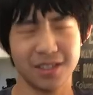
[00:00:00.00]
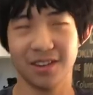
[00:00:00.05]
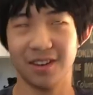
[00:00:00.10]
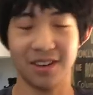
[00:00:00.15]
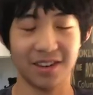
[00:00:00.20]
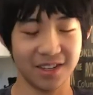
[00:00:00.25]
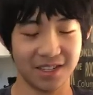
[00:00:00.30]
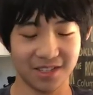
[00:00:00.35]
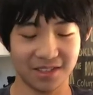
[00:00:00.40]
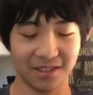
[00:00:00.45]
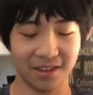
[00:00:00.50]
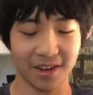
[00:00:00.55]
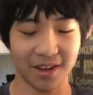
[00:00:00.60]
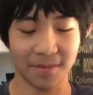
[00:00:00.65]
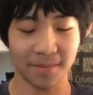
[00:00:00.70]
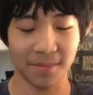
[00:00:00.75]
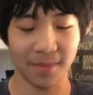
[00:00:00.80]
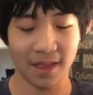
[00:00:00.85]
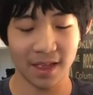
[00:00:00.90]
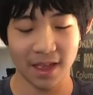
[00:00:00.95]
The
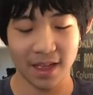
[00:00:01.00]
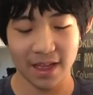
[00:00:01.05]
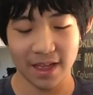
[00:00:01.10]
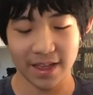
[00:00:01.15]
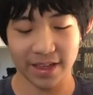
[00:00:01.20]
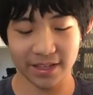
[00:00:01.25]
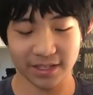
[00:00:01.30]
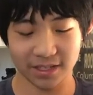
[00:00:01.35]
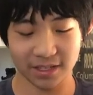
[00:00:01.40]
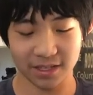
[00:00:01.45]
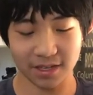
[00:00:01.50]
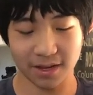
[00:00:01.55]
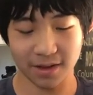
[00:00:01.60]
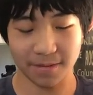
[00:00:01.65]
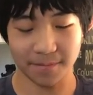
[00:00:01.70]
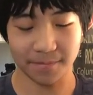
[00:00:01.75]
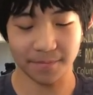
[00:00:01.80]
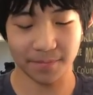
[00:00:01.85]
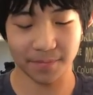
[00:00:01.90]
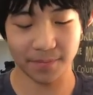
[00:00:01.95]
RS3M is,
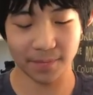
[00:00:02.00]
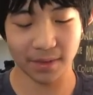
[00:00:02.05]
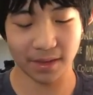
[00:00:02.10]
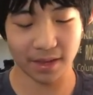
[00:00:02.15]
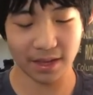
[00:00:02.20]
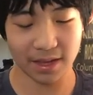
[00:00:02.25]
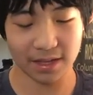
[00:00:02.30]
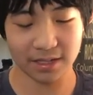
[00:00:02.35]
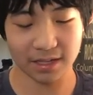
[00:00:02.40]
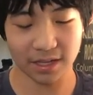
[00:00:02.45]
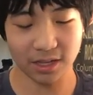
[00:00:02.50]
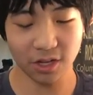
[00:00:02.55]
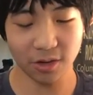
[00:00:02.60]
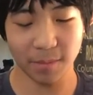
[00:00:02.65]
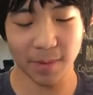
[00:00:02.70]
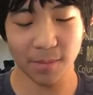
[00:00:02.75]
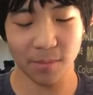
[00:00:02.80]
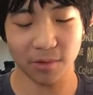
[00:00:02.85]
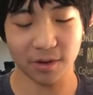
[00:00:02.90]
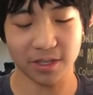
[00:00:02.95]
um, it's a little
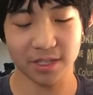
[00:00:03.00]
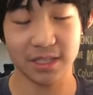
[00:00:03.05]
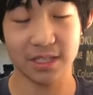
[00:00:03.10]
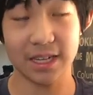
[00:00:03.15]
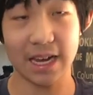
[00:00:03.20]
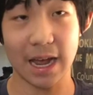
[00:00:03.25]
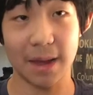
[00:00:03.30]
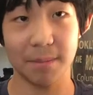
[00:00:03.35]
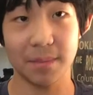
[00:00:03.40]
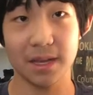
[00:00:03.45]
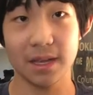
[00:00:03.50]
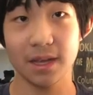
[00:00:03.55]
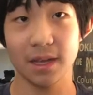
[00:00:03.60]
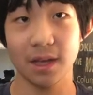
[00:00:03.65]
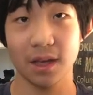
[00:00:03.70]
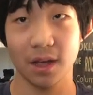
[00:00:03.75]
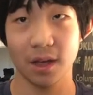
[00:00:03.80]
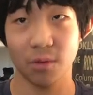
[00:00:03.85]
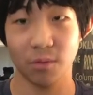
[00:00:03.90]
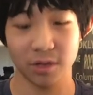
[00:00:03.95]
bit more snappy,
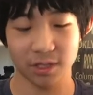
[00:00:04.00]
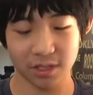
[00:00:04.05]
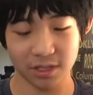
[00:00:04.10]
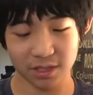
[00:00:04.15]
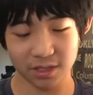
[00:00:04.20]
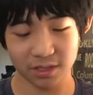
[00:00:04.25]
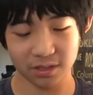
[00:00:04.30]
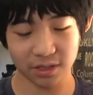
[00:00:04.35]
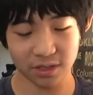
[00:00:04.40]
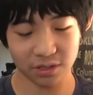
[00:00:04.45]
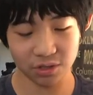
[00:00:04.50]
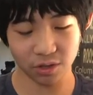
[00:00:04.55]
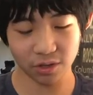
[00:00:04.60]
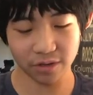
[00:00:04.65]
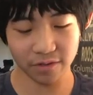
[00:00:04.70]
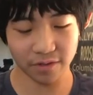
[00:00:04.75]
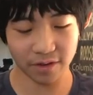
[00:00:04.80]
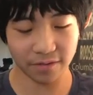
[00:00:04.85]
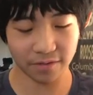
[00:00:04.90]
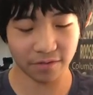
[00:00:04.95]
which is a sort
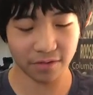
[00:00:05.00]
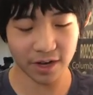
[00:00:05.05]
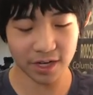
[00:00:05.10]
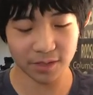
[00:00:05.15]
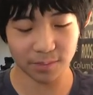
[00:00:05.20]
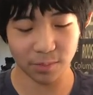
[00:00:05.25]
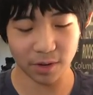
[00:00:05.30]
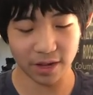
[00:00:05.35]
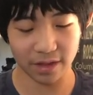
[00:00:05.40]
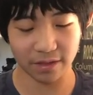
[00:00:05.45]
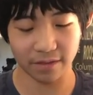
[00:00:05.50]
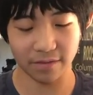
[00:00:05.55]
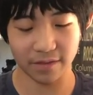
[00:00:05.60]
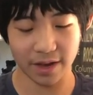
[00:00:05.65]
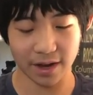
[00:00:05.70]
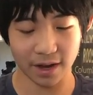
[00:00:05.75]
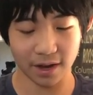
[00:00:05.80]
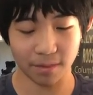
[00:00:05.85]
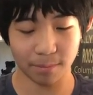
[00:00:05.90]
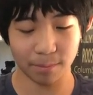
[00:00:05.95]
of a fresh breath of
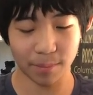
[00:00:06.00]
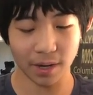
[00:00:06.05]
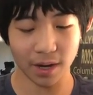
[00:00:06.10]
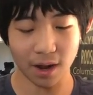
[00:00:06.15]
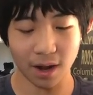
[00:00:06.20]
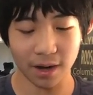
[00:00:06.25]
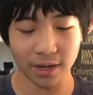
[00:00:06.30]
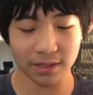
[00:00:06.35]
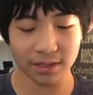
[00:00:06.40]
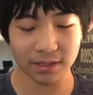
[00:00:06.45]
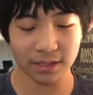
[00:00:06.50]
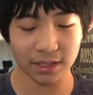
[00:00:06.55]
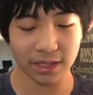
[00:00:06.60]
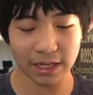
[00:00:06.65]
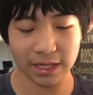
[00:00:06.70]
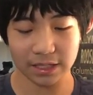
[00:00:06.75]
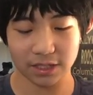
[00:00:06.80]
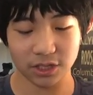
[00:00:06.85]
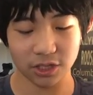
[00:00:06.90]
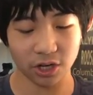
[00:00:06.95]
air. But honestly,
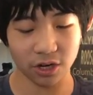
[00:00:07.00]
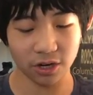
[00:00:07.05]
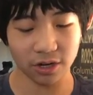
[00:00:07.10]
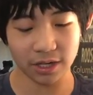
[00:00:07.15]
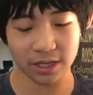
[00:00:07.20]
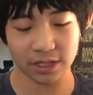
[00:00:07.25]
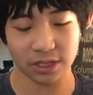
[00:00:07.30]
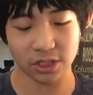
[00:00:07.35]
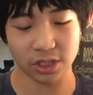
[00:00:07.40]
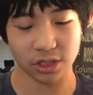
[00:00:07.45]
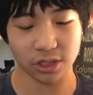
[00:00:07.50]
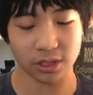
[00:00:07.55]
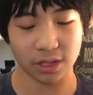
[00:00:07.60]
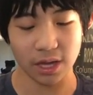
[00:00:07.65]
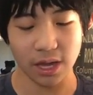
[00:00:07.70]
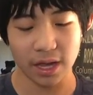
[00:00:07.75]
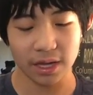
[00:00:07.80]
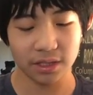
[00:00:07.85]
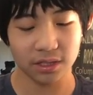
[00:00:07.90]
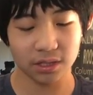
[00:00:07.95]
its turning is just
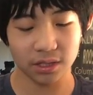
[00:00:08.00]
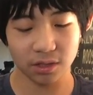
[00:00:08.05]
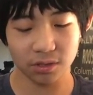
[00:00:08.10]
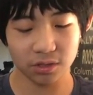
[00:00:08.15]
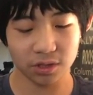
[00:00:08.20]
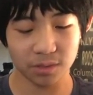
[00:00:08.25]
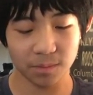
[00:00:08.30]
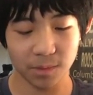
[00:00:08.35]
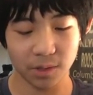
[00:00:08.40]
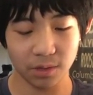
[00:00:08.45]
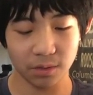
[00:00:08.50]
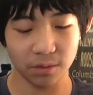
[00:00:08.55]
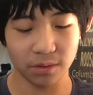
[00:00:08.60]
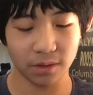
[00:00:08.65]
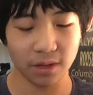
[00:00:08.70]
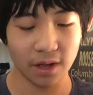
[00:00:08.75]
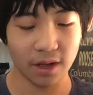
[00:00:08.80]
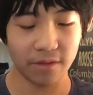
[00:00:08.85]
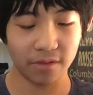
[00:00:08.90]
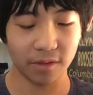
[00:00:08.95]
so smooth
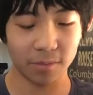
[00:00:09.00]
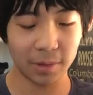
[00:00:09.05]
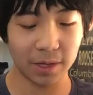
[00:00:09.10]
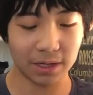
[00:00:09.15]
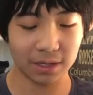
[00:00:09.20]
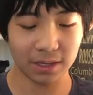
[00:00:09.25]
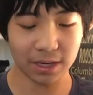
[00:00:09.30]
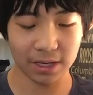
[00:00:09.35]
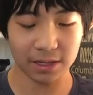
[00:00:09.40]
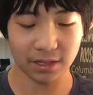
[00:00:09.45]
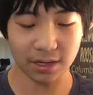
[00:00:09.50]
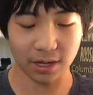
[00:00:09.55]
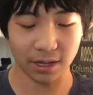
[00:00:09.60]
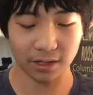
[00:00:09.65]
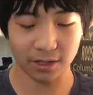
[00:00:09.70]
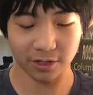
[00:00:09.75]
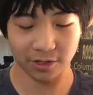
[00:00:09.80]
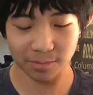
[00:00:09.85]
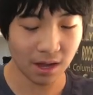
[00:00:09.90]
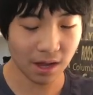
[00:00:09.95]
for being
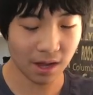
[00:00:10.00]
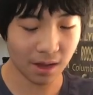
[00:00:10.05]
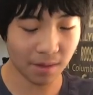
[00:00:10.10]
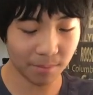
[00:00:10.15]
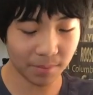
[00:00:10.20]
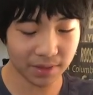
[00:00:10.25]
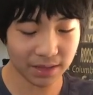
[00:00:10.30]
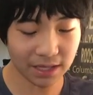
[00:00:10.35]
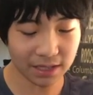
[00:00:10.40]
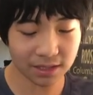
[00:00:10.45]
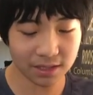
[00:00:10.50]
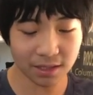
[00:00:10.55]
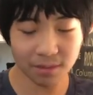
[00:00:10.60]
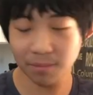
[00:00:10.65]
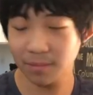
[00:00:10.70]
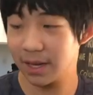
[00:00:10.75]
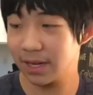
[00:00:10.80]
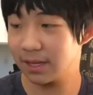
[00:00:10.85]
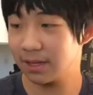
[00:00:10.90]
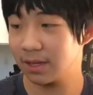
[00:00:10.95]
$9. Um, but that's the
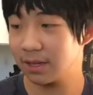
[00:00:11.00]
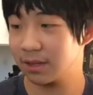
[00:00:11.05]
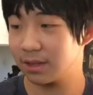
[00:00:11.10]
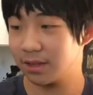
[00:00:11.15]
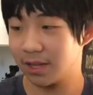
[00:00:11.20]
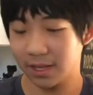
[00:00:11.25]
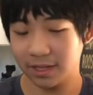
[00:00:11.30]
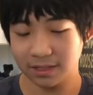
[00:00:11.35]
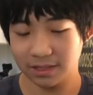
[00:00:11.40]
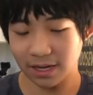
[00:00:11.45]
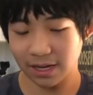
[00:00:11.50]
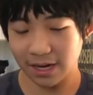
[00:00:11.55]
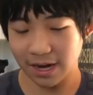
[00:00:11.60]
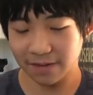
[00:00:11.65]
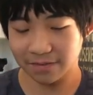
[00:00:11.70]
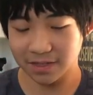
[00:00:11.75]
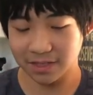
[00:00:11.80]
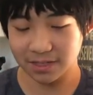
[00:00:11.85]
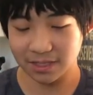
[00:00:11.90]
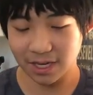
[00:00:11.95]
main things I
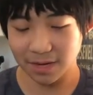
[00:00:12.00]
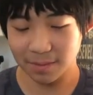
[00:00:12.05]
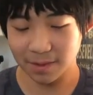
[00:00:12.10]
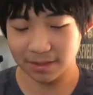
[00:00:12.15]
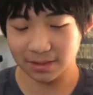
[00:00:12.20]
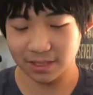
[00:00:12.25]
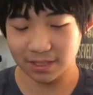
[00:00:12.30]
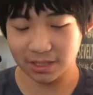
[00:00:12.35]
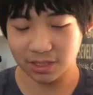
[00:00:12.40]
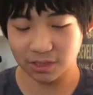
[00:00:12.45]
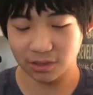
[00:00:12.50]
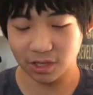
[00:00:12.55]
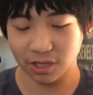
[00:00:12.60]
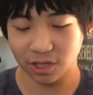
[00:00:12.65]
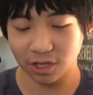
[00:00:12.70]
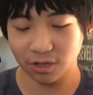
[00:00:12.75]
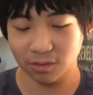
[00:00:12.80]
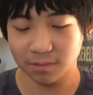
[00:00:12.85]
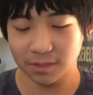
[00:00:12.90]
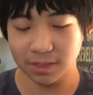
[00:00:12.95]
have to say about these two
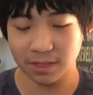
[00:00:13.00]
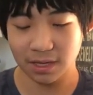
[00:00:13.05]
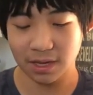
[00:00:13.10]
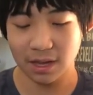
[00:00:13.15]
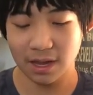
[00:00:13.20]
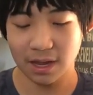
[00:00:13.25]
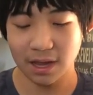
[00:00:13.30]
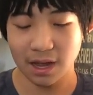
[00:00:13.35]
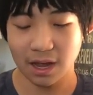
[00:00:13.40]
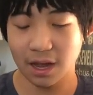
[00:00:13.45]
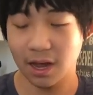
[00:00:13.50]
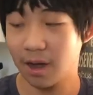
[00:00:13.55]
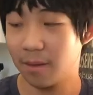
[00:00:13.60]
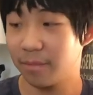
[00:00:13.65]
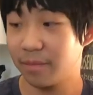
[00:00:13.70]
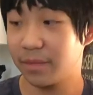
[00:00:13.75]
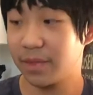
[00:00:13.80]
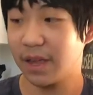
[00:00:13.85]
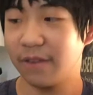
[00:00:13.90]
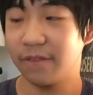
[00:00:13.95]
cubes.
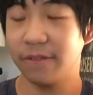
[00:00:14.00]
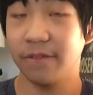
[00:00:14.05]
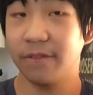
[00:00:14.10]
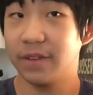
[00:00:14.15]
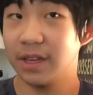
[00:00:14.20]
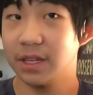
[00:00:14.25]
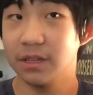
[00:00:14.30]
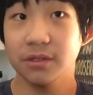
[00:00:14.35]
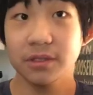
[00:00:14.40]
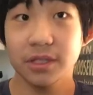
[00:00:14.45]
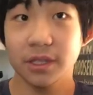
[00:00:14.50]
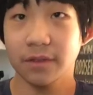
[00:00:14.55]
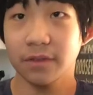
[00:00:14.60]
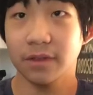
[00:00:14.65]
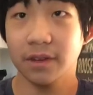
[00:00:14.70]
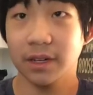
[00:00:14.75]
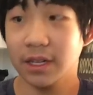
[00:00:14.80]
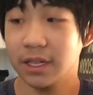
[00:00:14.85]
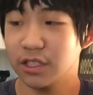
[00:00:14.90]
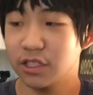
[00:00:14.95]
Um, feel
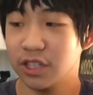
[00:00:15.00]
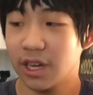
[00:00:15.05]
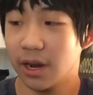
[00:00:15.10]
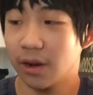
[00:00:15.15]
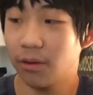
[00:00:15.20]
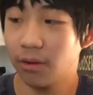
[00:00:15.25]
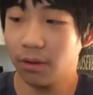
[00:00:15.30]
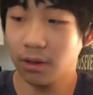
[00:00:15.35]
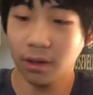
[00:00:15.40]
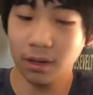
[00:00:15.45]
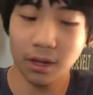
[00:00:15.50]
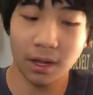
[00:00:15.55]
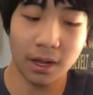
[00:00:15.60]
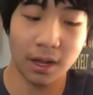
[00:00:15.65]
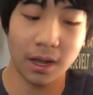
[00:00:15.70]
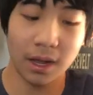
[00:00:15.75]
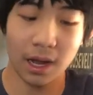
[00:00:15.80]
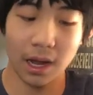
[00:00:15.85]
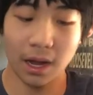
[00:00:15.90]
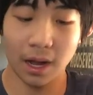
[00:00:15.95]
different in general.
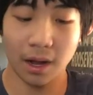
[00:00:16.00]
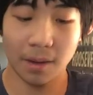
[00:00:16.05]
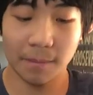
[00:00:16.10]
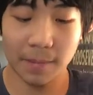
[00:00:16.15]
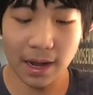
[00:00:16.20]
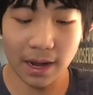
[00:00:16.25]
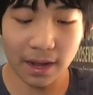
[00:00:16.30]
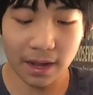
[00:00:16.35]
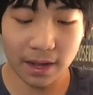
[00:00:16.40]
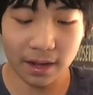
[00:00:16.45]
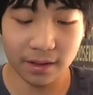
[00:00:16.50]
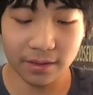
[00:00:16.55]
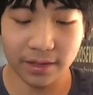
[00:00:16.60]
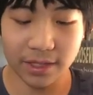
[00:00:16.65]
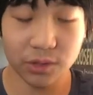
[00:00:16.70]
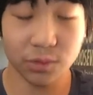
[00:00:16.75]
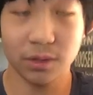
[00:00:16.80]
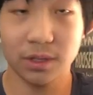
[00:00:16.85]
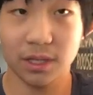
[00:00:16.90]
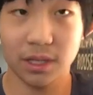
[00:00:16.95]
Um, uh,
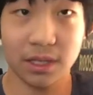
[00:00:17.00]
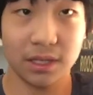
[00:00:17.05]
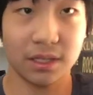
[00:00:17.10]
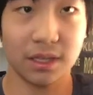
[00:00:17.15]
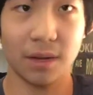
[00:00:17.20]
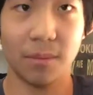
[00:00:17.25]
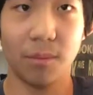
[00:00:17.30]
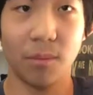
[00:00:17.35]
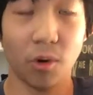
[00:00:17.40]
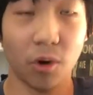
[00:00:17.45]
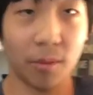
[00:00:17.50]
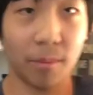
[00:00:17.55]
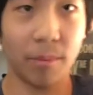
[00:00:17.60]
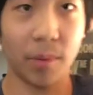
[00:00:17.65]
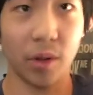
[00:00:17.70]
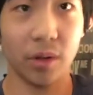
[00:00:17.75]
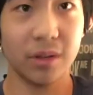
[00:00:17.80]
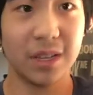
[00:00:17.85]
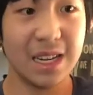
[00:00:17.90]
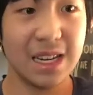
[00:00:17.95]
this one is more
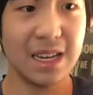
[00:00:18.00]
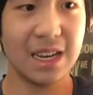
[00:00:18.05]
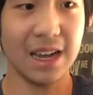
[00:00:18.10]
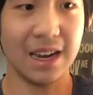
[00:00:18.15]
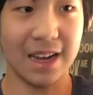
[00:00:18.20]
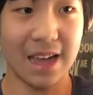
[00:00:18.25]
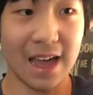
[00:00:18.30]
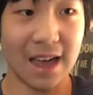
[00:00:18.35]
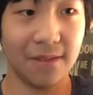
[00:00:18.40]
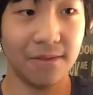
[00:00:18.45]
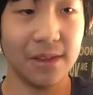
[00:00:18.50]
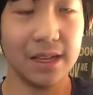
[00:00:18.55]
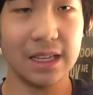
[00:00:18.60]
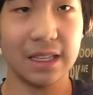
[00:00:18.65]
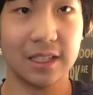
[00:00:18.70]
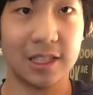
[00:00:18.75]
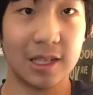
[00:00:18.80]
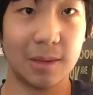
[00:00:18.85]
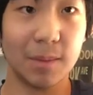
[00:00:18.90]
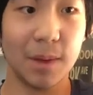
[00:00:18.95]
bulky and heavy,
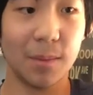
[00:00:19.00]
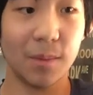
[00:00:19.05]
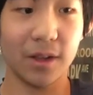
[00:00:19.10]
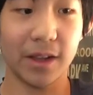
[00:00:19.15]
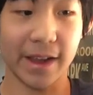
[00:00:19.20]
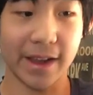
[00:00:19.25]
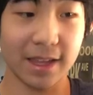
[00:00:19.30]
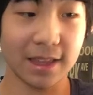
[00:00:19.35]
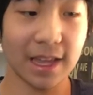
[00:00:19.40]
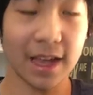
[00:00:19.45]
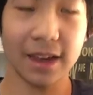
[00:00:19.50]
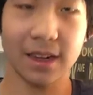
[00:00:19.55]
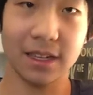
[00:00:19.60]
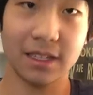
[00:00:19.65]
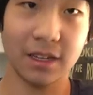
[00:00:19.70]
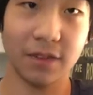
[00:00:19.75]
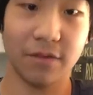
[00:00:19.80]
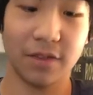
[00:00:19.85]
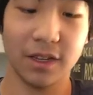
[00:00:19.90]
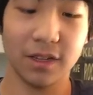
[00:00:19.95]
and some people like that because
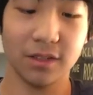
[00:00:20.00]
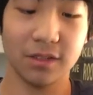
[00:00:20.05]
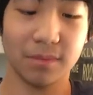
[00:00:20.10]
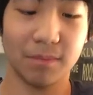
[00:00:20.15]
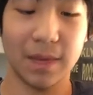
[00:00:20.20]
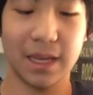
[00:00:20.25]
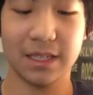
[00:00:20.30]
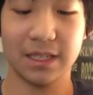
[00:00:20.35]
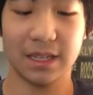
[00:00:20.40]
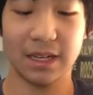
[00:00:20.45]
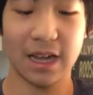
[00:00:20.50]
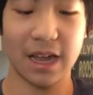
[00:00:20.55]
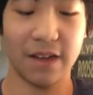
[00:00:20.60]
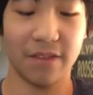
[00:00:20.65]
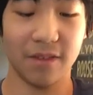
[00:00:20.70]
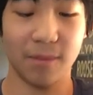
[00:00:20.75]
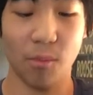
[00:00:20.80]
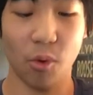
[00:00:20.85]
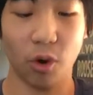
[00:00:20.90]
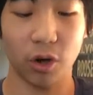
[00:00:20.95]
it feels makes it
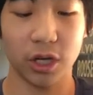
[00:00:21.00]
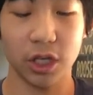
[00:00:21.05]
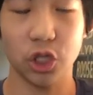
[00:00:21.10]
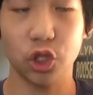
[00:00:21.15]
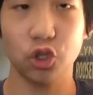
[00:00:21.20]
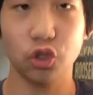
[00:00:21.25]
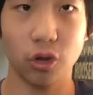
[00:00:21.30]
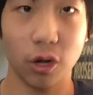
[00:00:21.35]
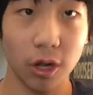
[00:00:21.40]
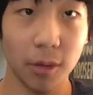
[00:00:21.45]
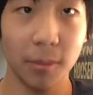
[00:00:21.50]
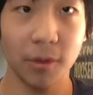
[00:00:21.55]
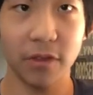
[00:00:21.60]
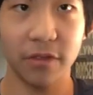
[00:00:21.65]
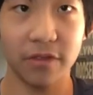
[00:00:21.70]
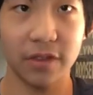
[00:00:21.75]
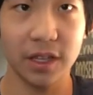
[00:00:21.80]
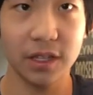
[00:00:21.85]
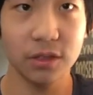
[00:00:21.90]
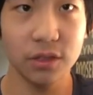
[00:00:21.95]
have a more controllable
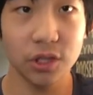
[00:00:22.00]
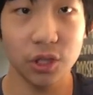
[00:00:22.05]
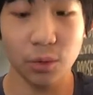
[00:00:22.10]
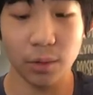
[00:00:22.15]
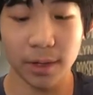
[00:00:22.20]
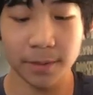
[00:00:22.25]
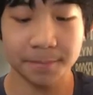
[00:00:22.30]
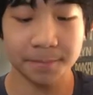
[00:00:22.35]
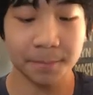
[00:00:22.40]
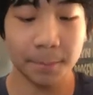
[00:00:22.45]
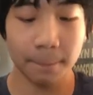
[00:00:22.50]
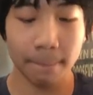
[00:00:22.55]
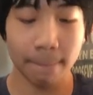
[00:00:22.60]
feel to it.